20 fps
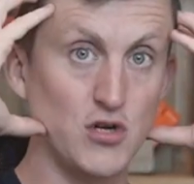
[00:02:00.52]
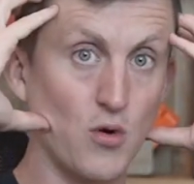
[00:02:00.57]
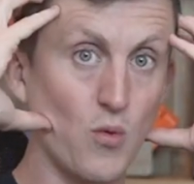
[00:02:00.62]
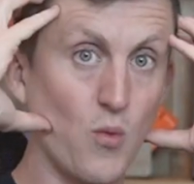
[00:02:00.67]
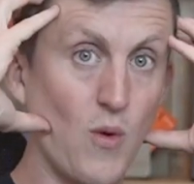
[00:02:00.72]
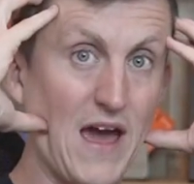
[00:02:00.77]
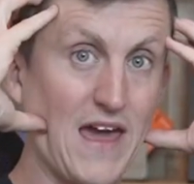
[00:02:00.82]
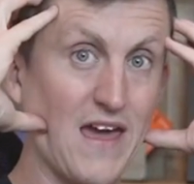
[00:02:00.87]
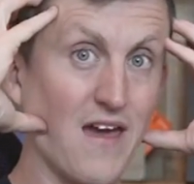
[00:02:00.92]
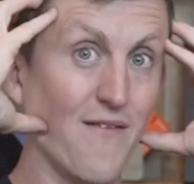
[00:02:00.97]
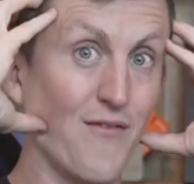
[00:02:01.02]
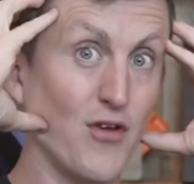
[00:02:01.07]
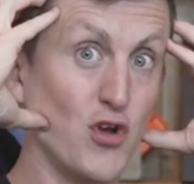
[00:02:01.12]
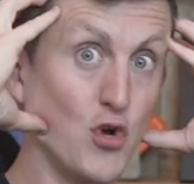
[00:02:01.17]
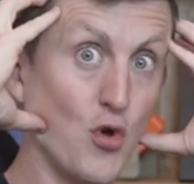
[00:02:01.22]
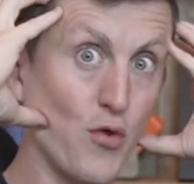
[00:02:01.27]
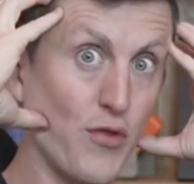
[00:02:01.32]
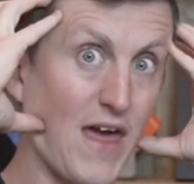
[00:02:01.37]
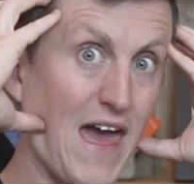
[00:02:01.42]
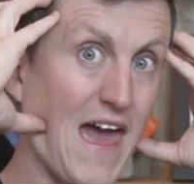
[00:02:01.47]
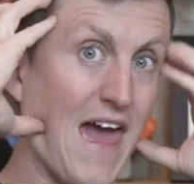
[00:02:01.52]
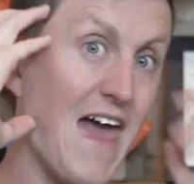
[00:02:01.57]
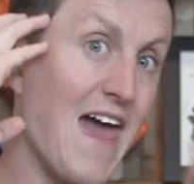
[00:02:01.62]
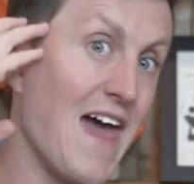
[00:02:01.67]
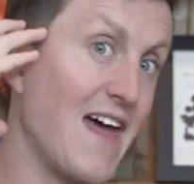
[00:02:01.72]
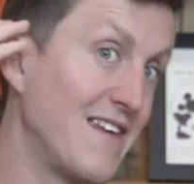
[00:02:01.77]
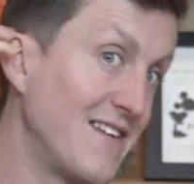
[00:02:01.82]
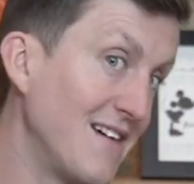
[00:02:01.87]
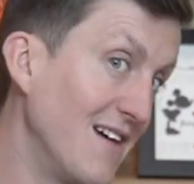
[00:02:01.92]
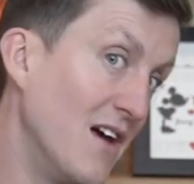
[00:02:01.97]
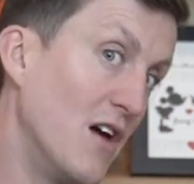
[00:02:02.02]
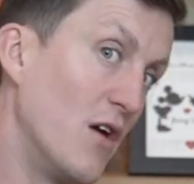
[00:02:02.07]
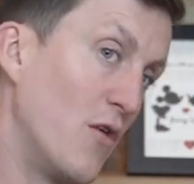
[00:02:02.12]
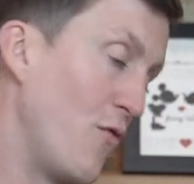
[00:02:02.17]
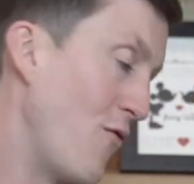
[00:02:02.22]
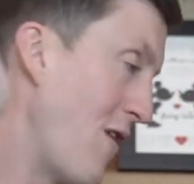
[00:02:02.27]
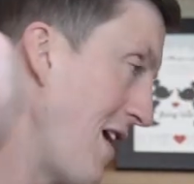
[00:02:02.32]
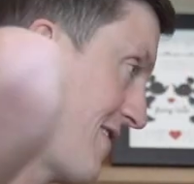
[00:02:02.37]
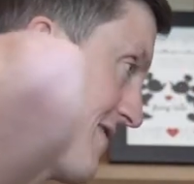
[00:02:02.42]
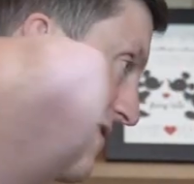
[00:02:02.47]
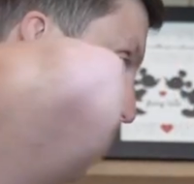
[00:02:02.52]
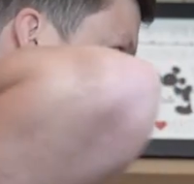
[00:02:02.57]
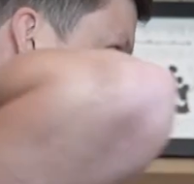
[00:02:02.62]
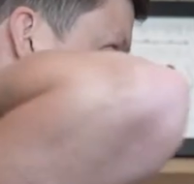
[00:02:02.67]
weight of another head resting